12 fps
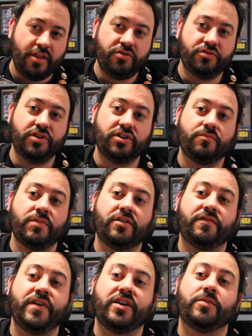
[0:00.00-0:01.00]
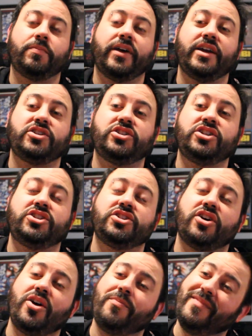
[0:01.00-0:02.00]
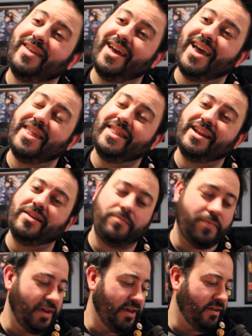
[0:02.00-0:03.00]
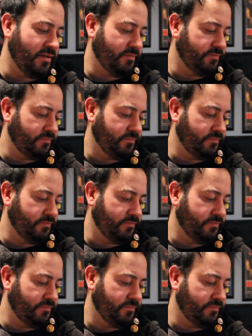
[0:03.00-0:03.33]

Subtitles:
using your middle finger to play G sharp, and then a B,